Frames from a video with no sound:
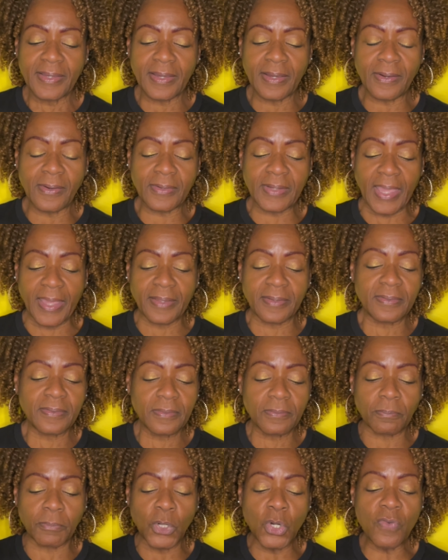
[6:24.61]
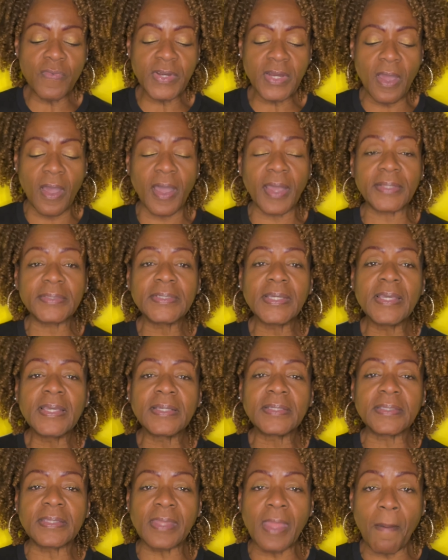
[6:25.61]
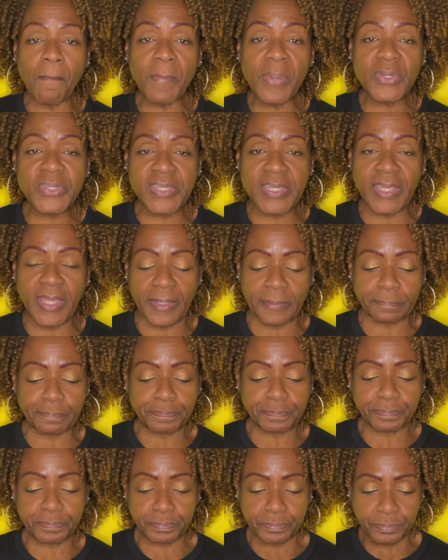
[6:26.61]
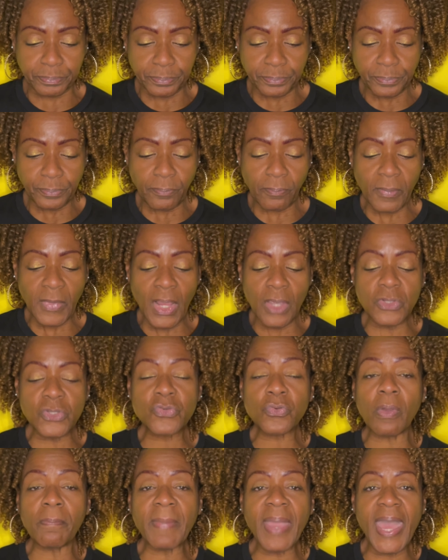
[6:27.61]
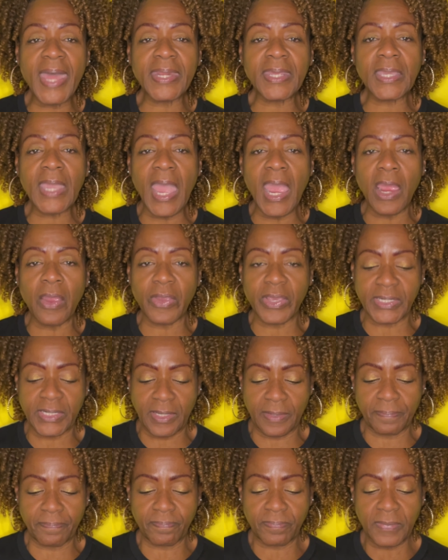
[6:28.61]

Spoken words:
Okay, moving on. Number 10, dramatic irony.